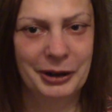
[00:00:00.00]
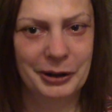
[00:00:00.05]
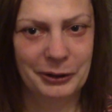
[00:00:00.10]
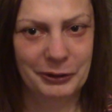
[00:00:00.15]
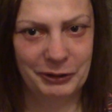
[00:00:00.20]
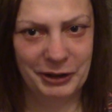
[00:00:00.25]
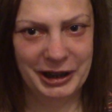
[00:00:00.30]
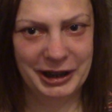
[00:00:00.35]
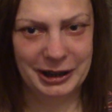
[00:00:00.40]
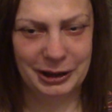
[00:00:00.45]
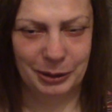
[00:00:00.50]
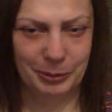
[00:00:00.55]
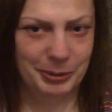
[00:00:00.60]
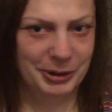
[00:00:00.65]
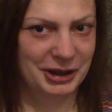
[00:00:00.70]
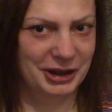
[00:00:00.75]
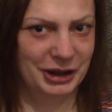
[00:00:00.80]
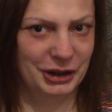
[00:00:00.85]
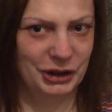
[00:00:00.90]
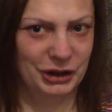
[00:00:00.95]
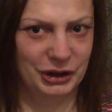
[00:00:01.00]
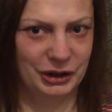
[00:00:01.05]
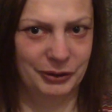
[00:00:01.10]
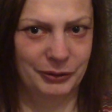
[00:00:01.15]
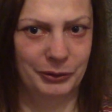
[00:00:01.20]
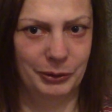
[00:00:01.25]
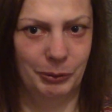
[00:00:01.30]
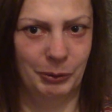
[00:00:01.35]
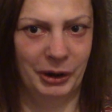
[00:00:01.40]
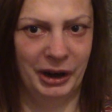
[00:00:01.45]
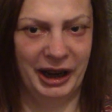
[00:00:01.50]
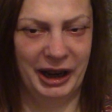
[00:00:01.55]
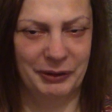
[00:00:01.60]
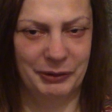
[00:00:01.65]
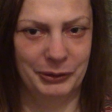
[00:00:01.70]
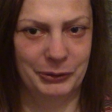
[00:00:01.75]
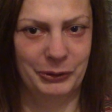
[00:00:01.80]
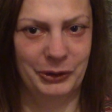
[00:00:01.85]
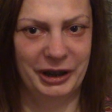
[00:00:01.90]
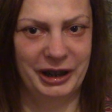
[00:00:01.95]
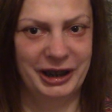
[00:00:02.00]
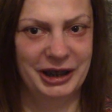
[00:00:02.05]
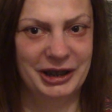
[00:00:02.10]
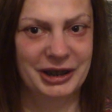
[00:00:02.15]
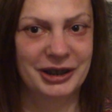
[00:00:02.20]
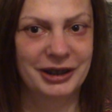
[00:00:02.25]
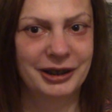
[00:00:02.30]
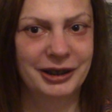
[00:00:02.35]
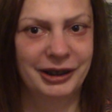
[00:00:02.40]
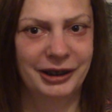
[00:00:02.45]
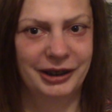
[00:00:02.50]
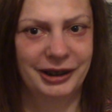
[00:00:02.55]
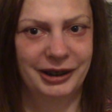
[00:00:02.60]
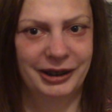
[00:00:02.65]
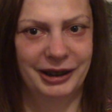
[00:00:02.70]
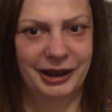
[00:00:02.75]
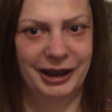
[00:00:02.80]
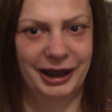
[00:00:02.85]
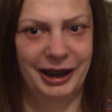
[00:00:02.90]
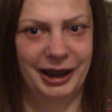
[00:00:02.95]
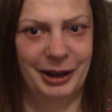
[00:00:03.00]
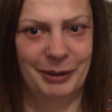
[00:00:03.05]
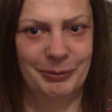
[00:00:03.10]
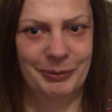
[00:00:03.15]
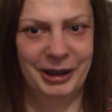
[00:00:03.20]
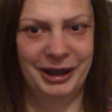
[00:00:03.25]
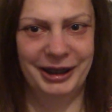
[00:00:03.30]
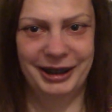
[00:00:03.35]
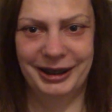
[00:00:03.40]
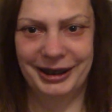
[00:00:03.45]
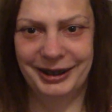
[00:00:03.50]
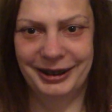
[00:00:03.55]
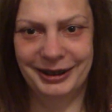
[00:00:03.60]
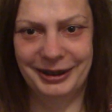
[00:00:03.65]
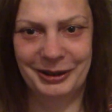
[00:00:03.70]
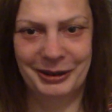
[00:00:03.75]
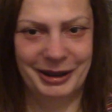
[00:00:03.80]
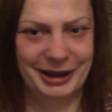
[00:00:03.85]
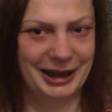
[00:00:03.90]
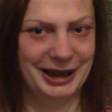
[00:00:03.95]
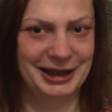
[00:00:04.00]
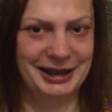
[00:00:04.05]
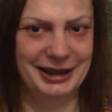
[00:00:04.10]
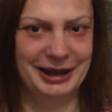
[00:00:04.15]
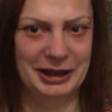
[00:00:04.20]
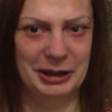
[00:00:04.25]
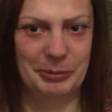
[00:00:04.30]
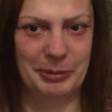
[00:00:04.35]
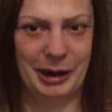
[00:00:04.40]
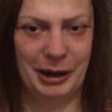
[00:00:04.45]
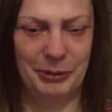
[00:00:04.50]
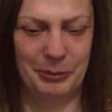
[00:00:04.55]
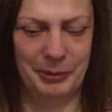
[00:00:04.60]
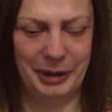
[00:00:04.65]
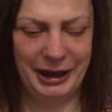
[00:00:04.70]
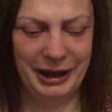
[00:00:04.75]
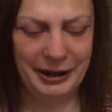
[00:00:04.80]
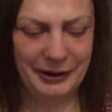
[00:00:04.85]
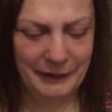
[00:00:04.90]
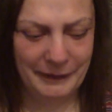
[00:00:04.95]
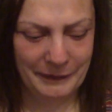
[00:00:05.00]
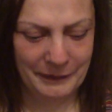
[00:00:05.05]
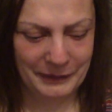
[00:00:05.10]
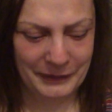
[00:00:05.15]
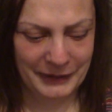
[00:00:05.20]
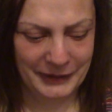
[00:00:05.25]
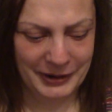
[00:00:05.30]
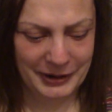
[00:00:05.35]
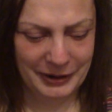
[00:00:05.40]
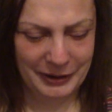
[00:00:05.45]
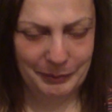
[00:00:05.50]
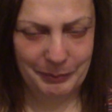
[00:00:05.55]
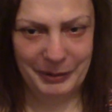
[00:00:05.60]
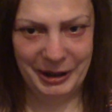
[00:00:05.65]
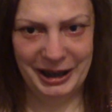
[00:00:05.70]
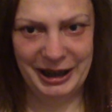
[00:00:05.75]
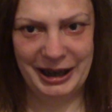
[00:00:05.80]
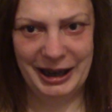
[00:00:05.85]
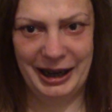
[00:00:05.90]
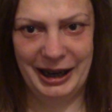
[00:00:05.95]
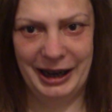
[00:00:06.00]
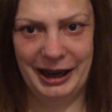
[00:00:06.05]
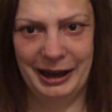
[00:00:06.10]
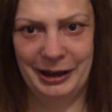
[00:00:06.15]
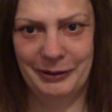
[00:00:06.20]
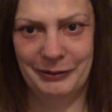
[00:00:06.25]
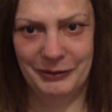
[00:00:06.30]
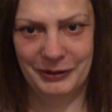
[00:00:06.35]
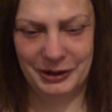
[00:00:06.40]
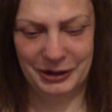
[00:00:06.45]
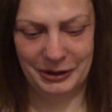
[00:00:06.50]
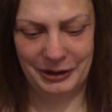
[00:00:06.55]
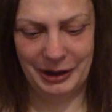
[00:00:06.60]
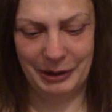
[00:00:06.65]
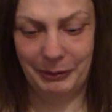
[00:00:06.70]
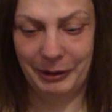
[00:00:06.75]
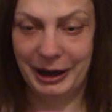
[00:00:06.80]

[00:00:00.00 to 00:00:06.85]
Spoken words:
fetal position for whatever reason. That says about me. But yeah, so there we